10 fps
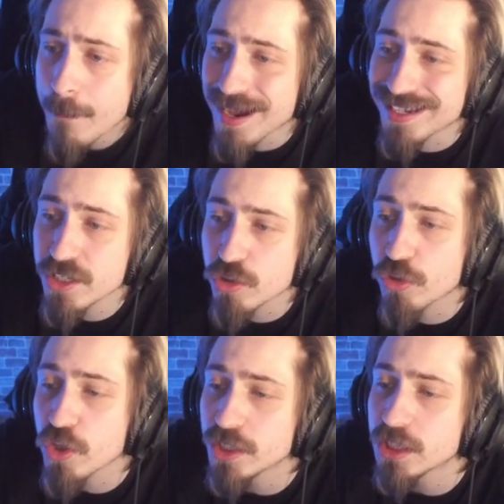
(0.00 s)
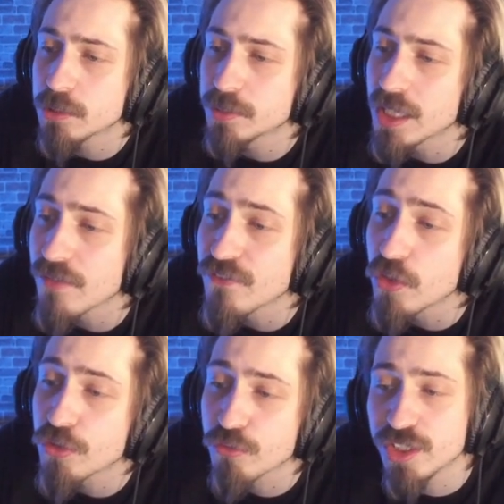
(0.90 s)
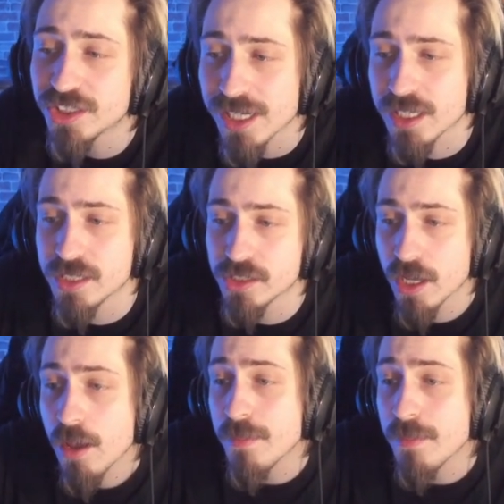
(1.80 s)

by an additional 36% for 3 seconds.